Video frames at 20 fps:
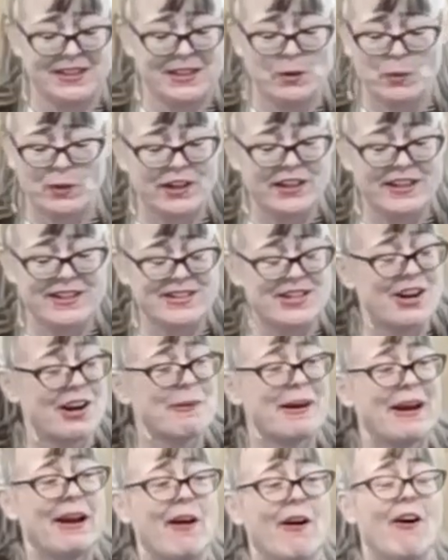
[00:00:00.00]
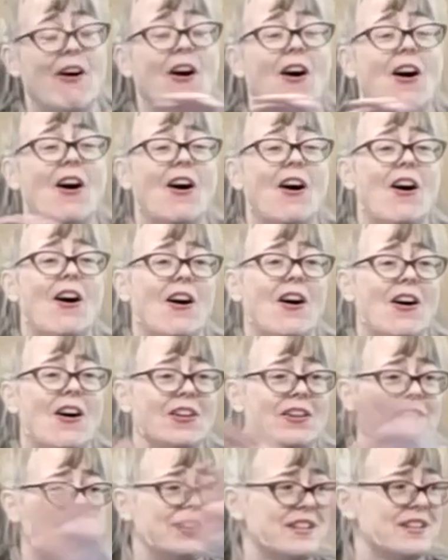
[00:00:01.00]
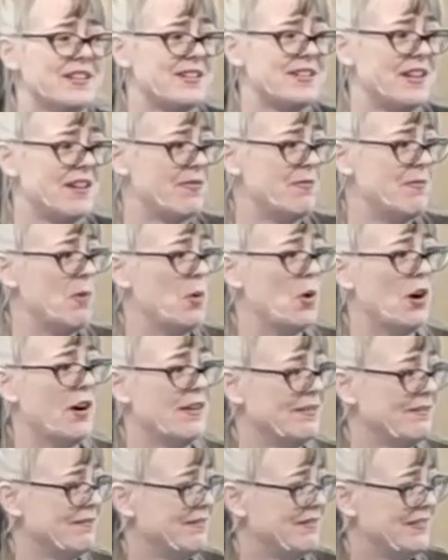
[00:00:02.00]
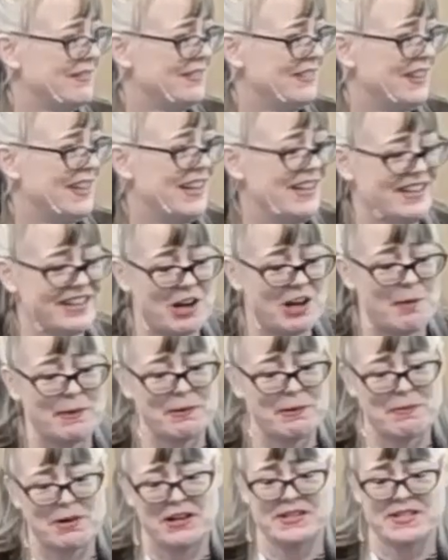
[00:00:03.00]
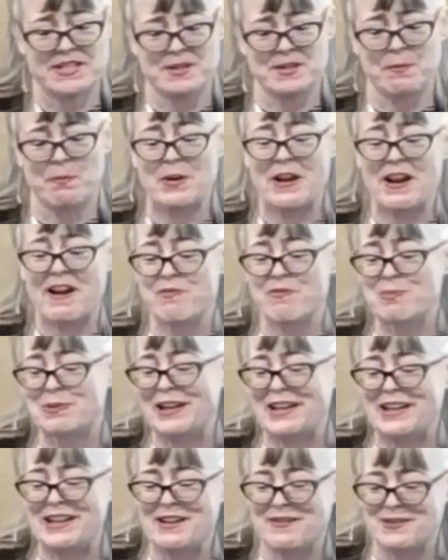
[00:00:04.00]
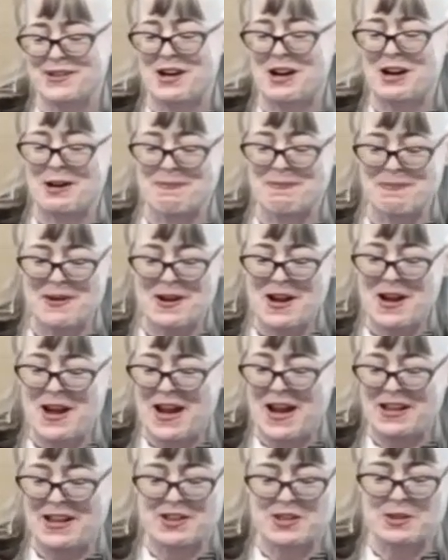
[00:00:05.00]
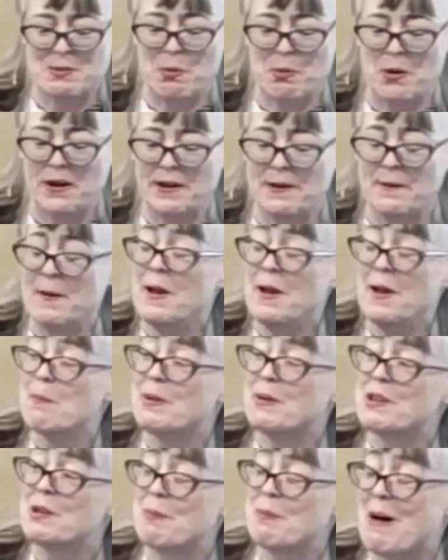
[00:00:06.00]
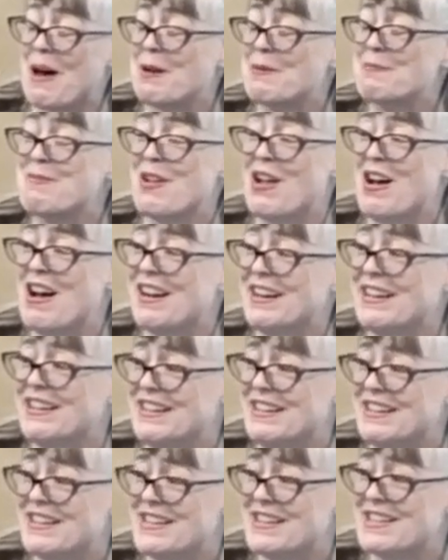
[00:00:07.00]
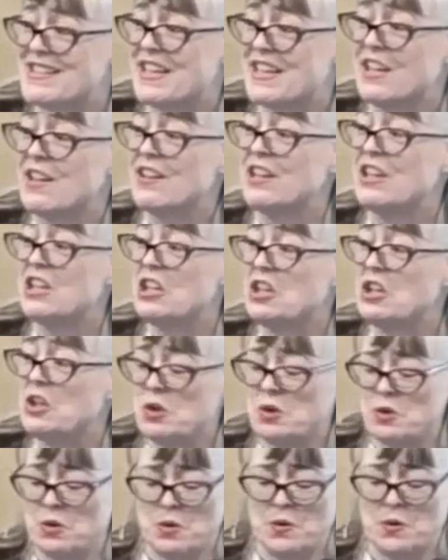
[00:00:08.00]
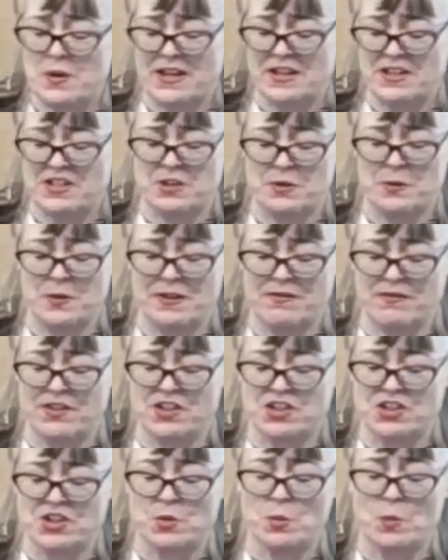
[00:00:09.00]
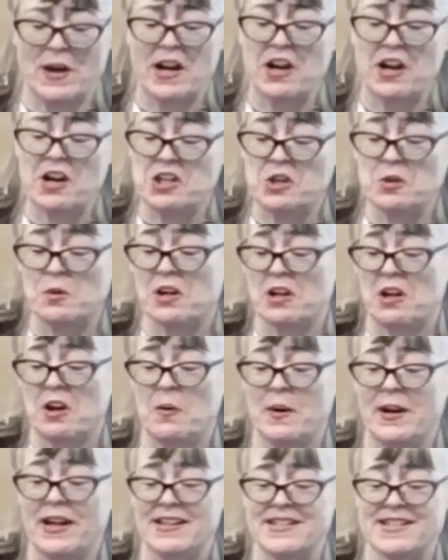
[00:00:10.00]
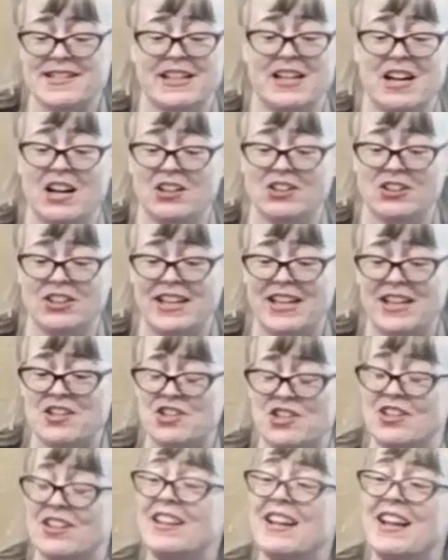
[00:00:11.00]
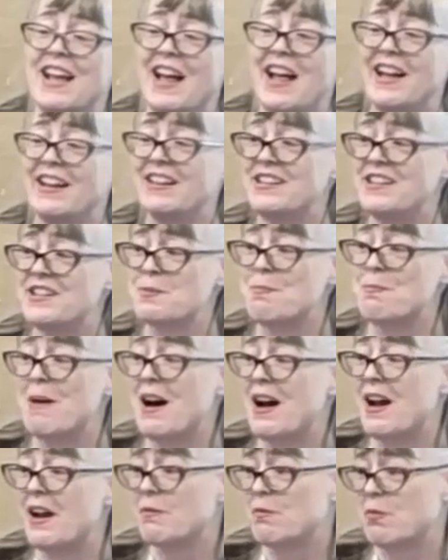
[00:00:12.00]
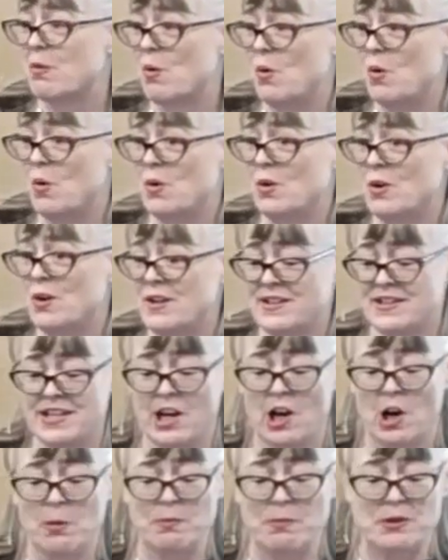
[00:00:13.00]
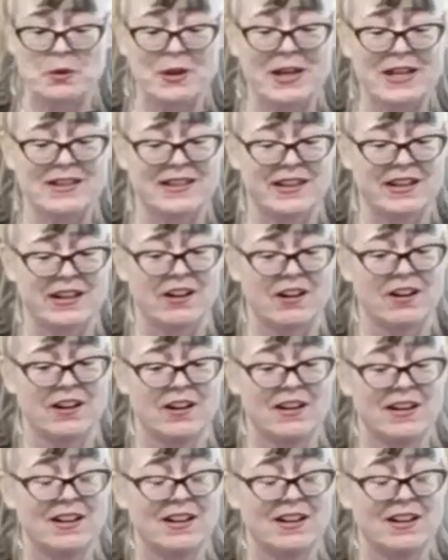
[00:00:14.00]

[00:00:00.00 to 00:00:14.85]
We're going to talk about all of this stuff more in the coming months. We have plenty of time at this point. But the bottom line is that you get to envision where you are going as a congregation, and it is my role to help you get there.